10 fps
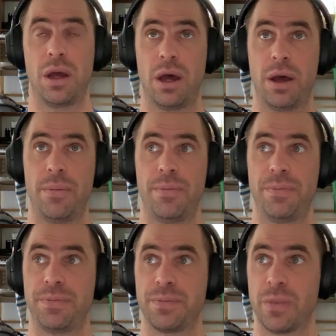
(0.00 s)

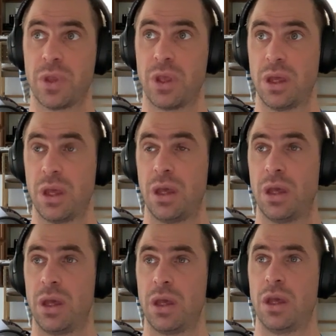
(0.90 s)
um,
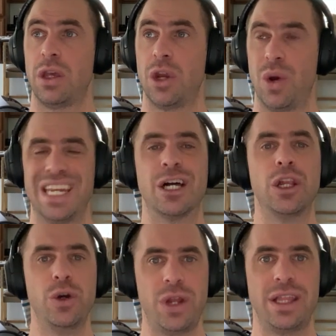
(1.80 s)
you know,
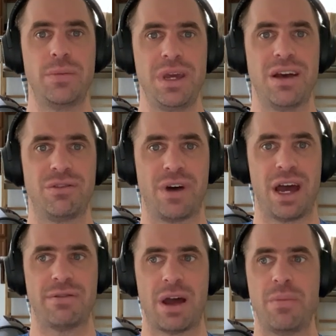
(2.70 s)
including the
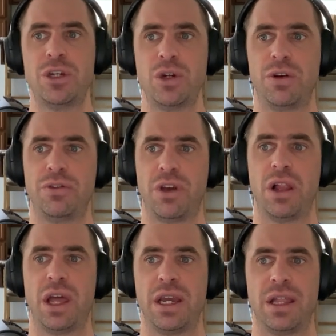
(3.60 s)
PS5, I bet you it'll
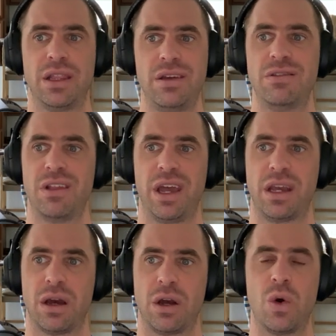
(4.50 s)
sell like at least
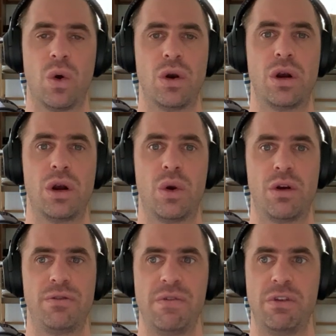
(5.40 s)
like a quarter
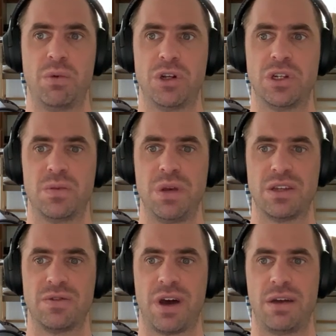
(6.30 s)
or a fifth as much as the
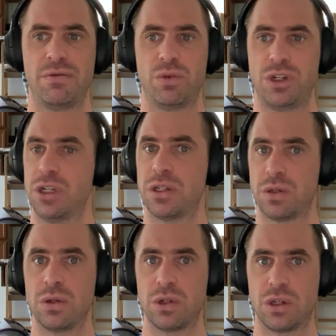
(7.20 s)
PS5, which is
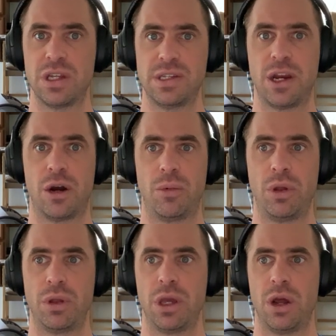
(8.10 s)

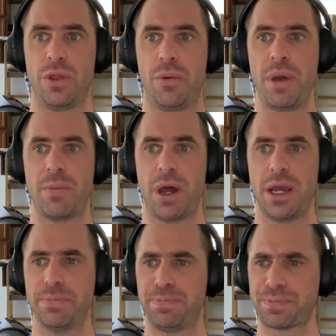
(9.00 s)
considerable. You know, they'll make money.